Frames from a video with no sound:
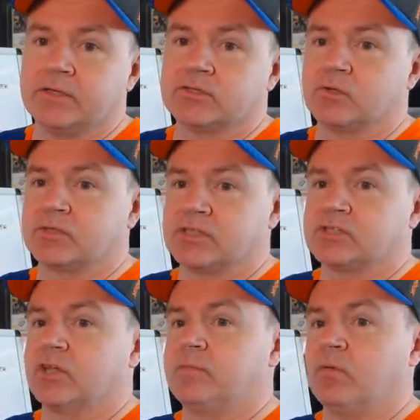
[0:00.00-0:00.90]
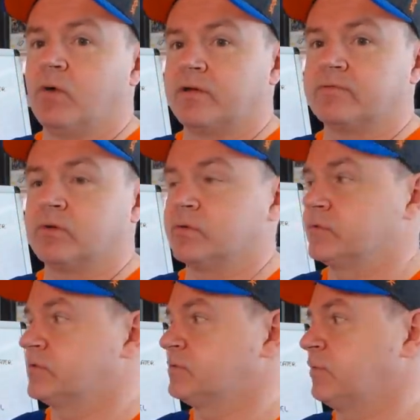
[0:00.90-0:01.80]
So is this going to be one of
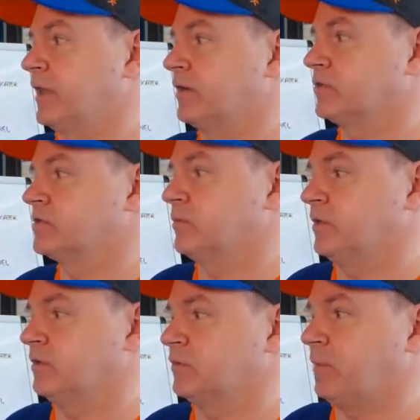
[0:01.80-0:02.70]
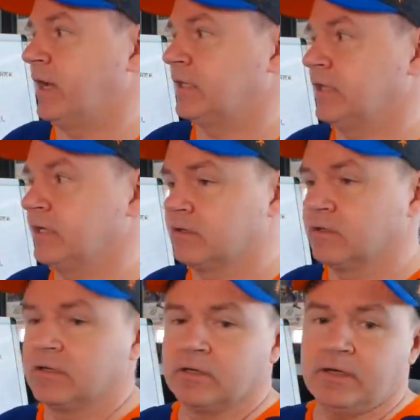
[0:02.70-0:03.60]
those players that we look back later